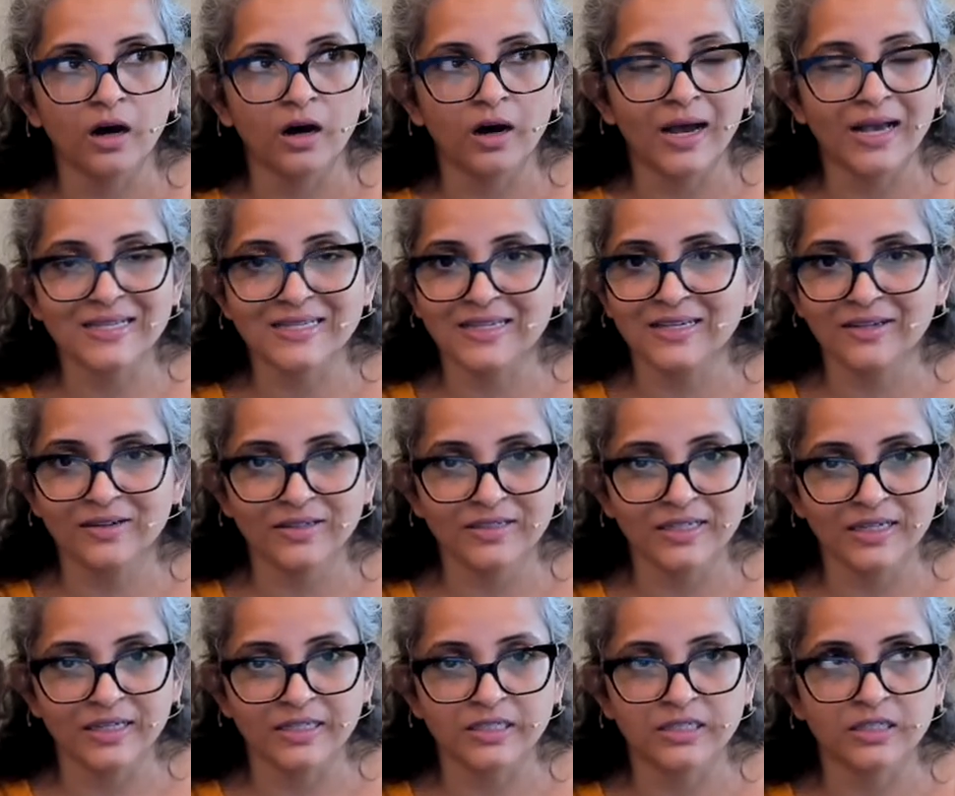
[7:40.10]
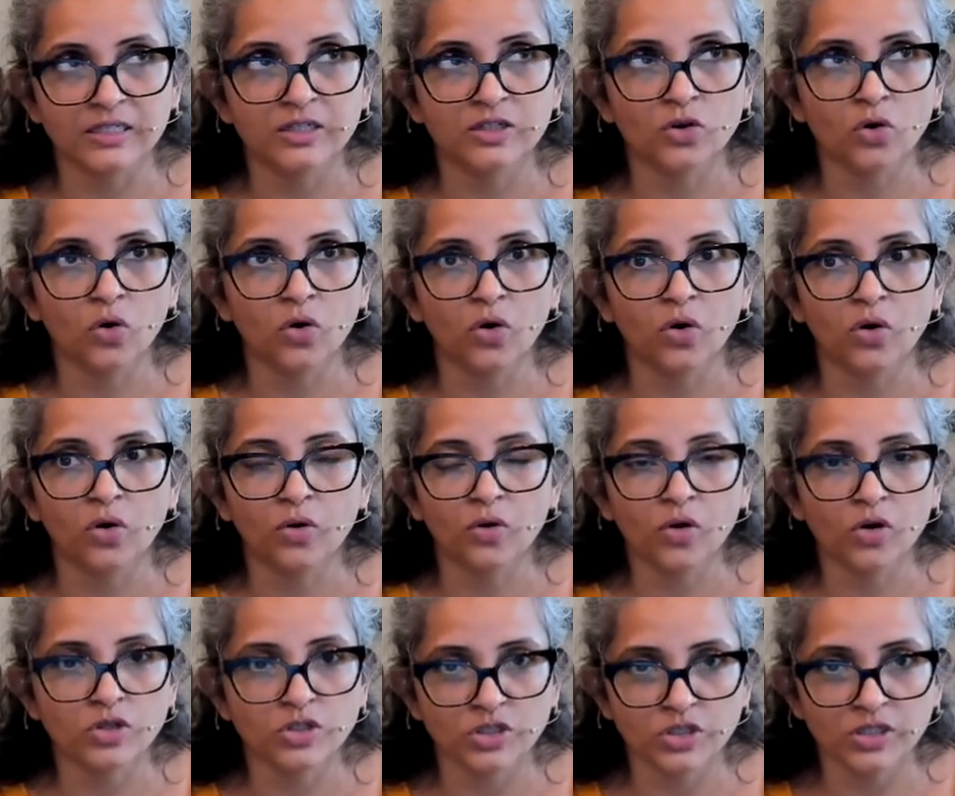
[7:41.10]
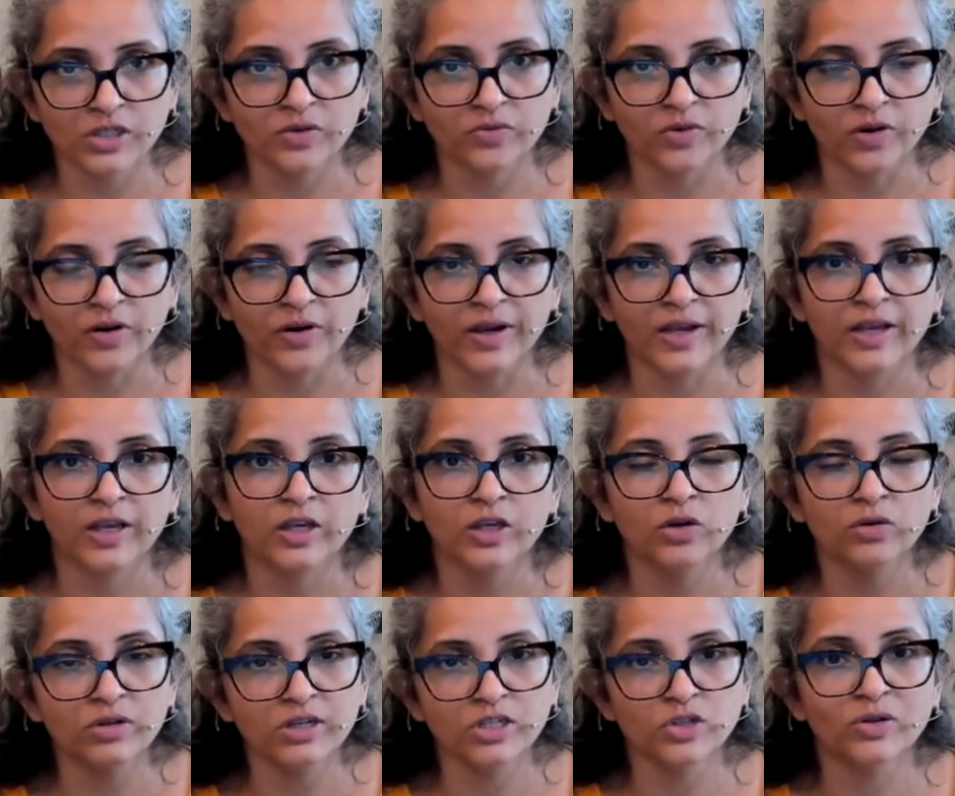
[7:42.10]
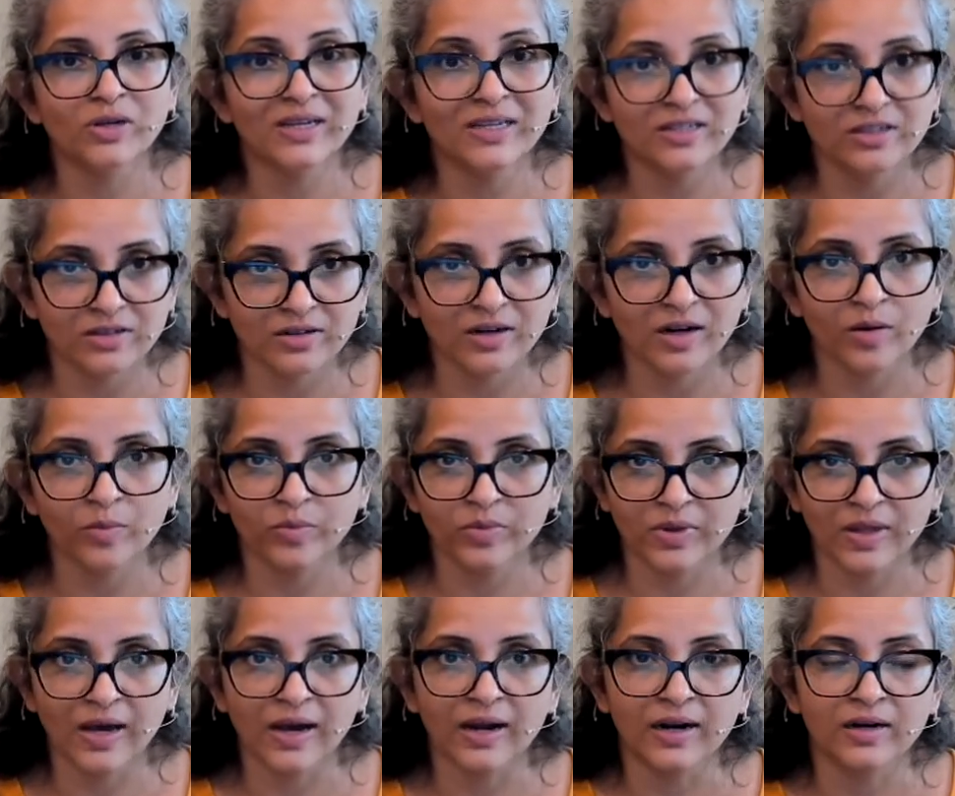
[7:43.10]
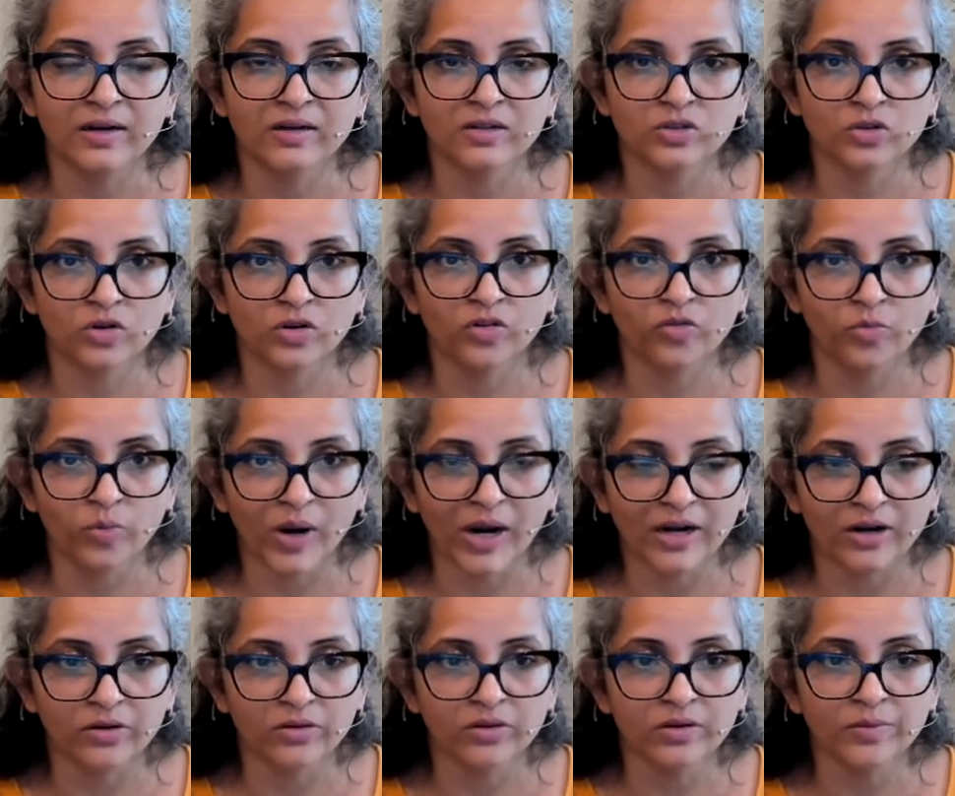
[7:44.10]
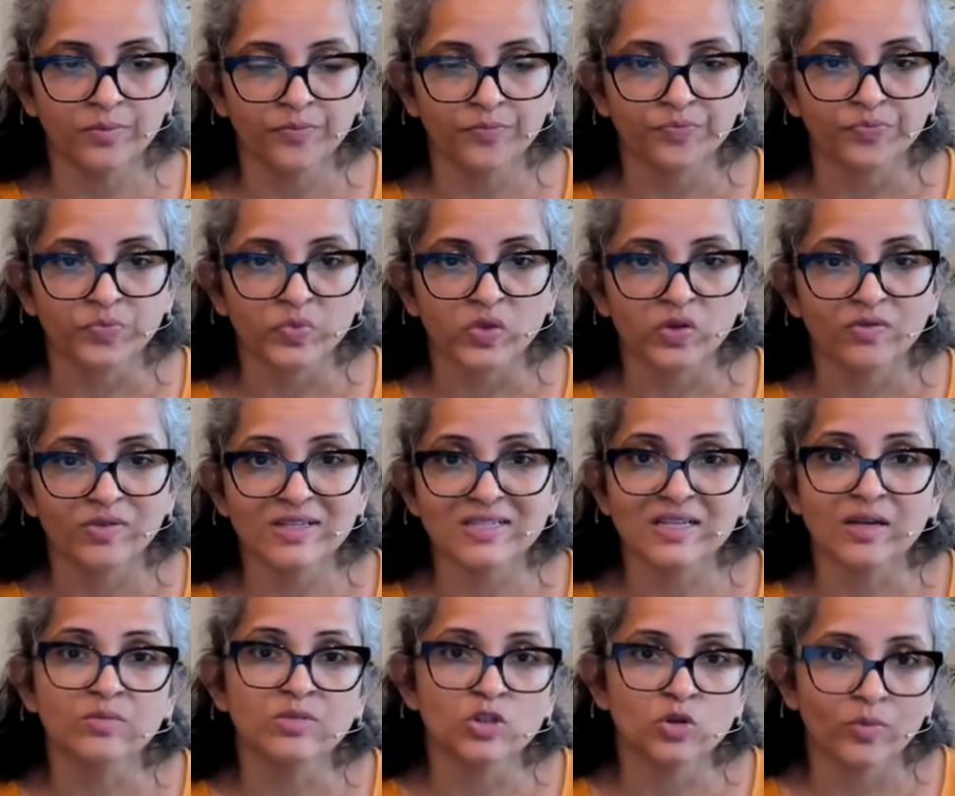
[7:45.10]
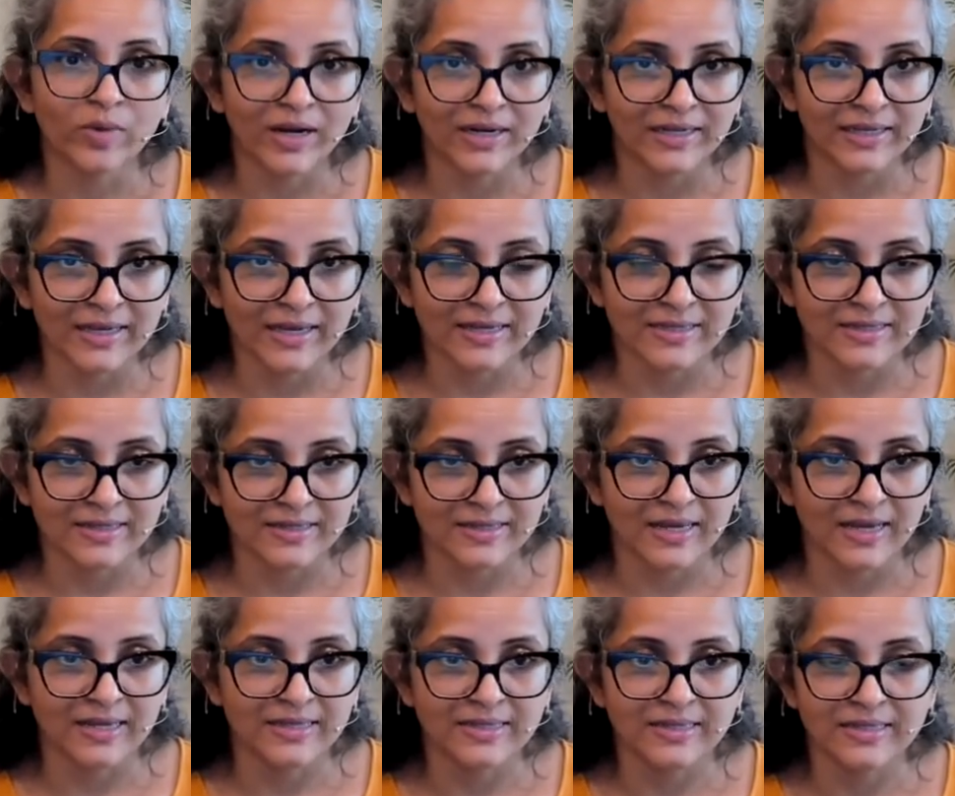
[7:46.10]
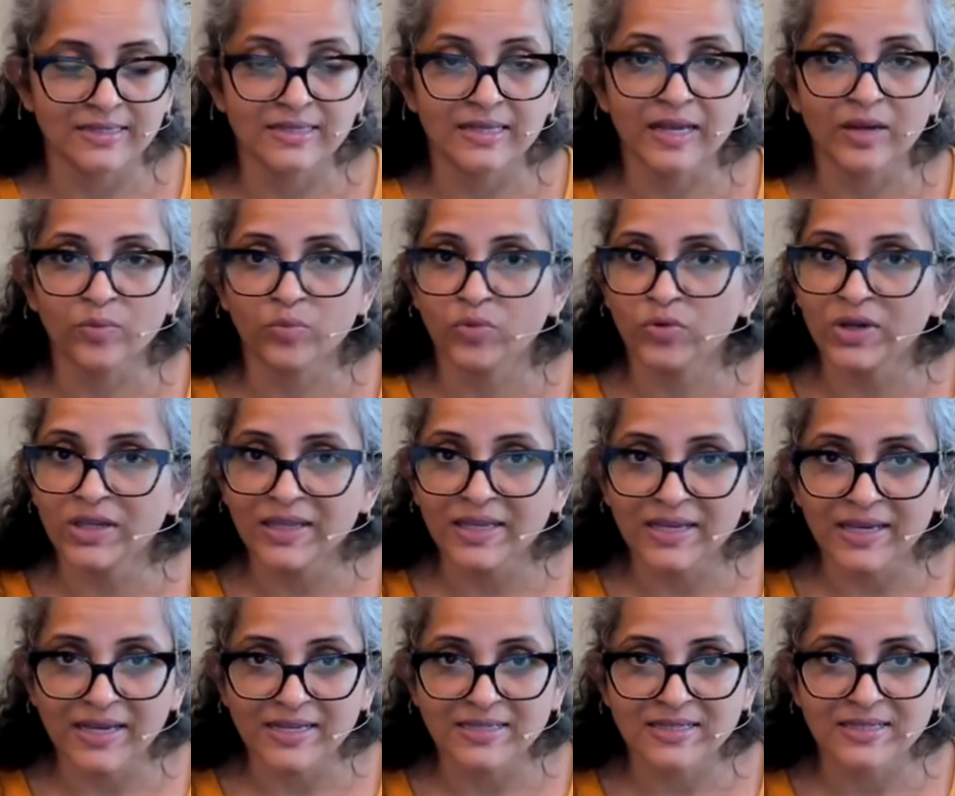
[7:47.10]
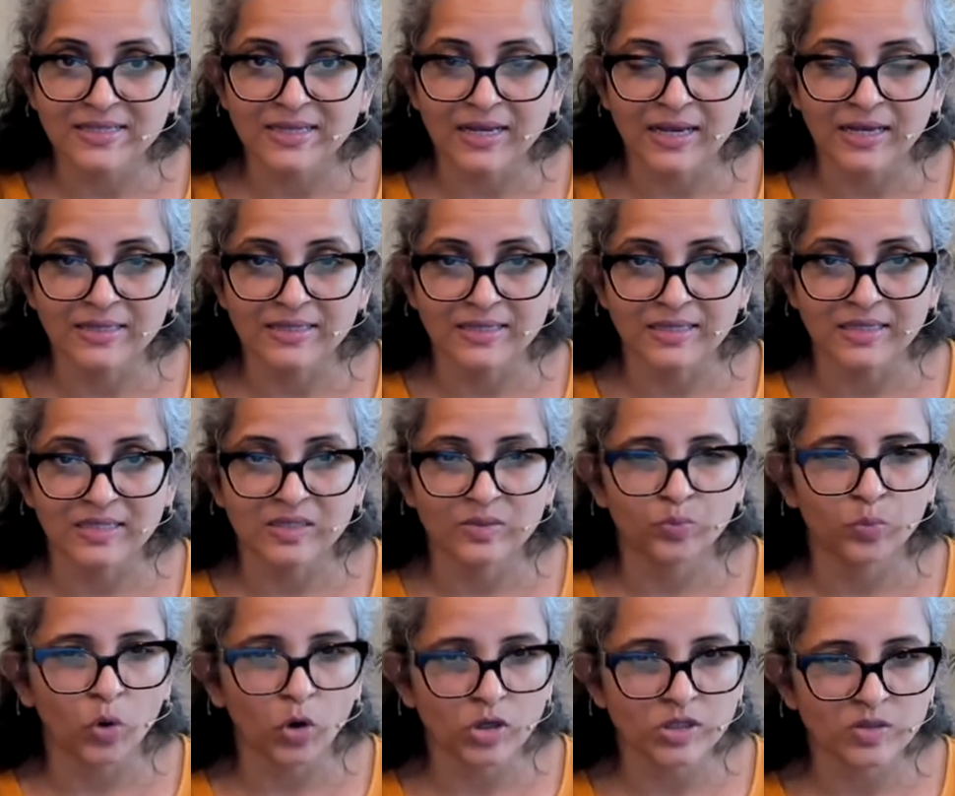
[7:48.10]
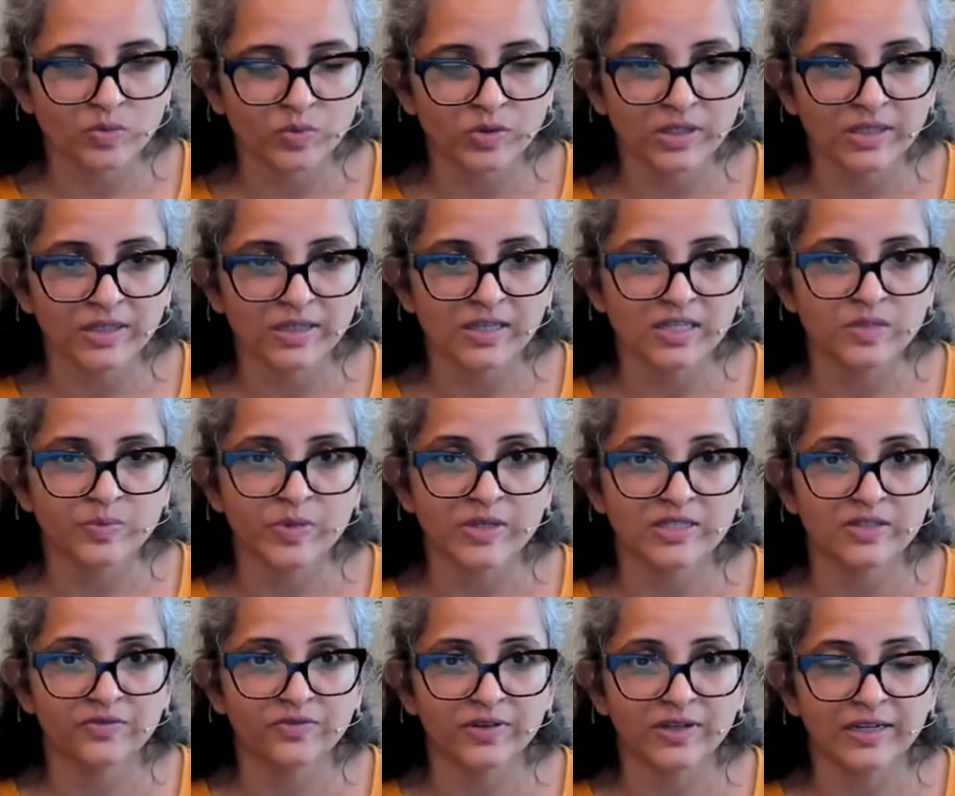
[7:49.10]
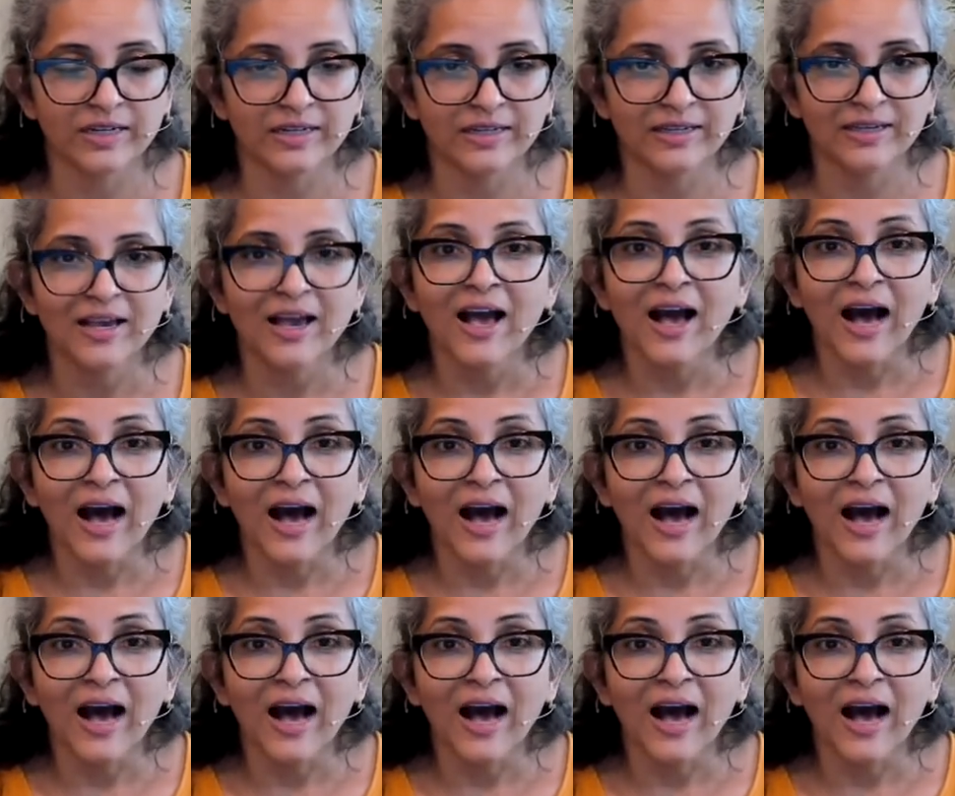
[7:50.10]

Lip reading: as irritated or constantly worrying, you need to interrupt that sort of pattern with some somatic exercises like breathing exercises, box breathing specifically.